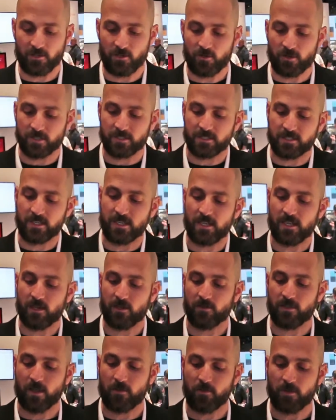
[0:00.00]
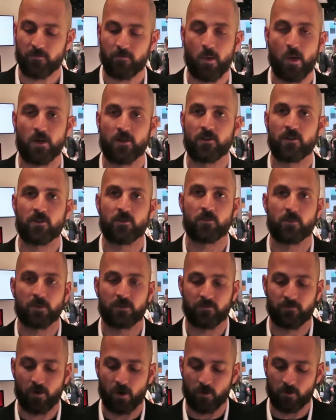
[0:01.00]
You can see here that we partnered
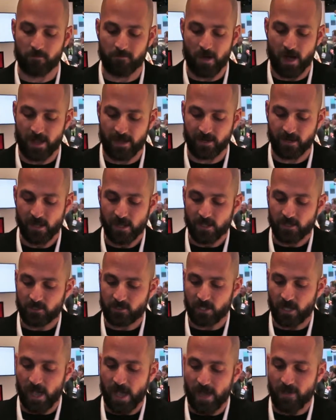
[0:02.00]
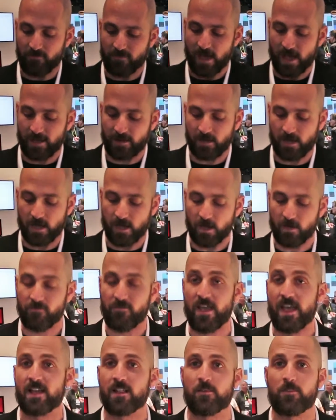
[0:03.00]
with Rode Mic to have that uh,
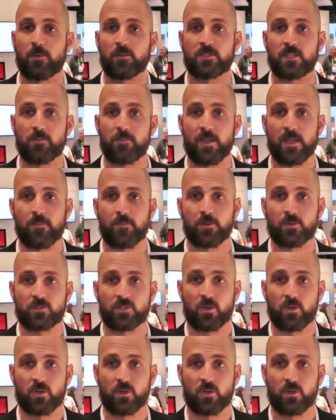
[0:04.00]
available to people.